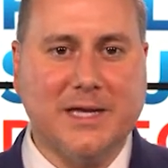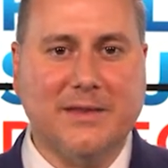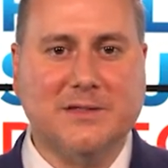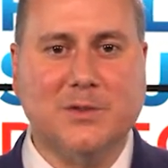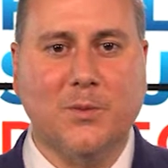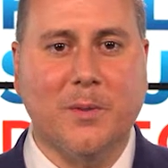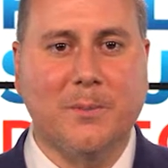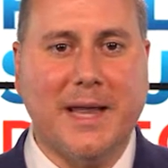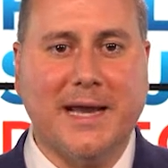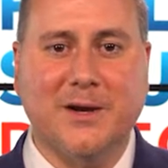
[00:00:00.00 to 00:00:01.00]
Again, this is where
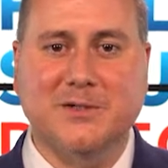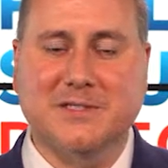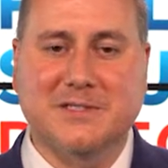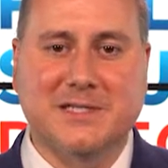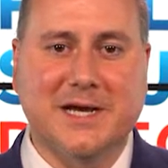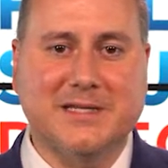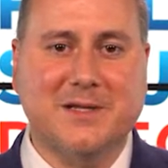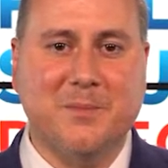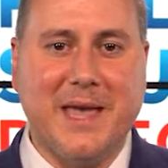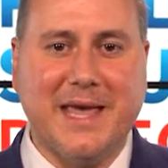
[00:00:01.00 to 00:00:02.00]
Medicare just
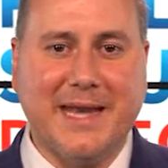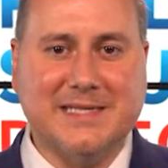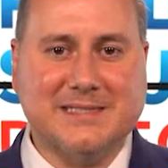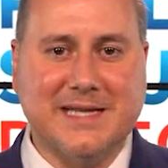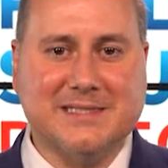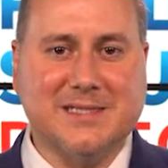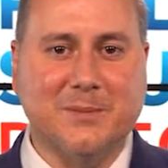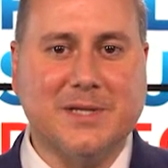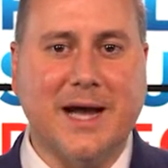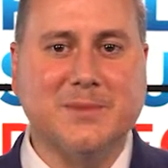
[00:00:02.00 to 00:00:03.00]
doesn't make any sense
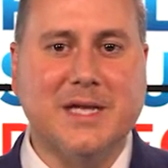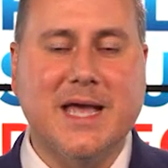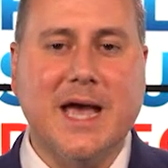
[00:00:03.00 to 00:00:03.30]
sometimes